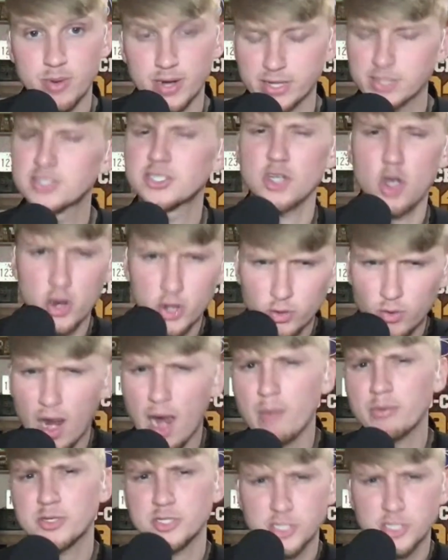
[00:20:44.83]
everybody,
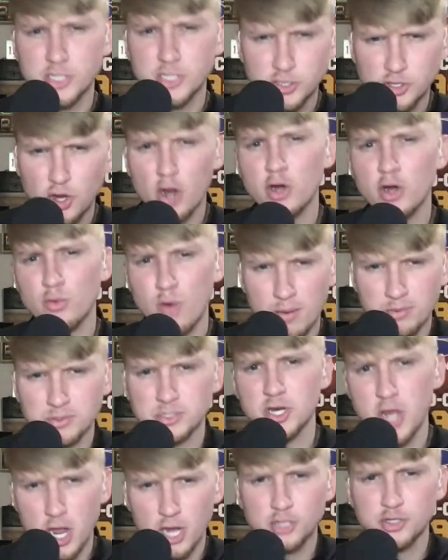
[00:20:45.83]
Sawyer Robertson, he saw Sawyer
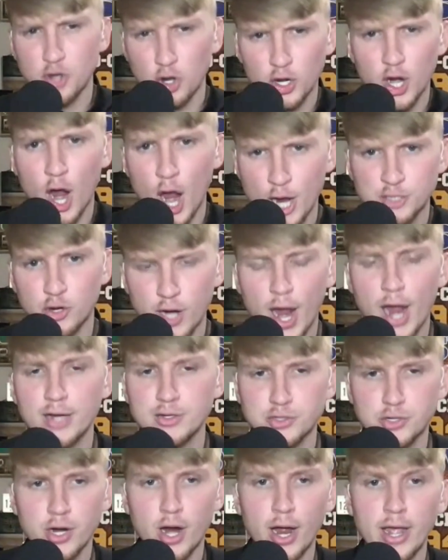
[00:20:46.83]
Robertson, hey, he's our guy, he's our
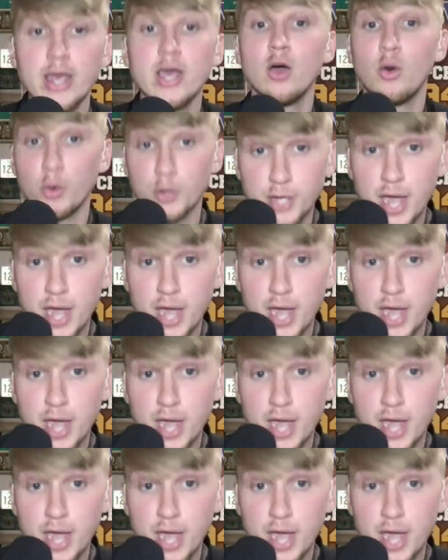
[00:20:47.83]
guy, he's our guy.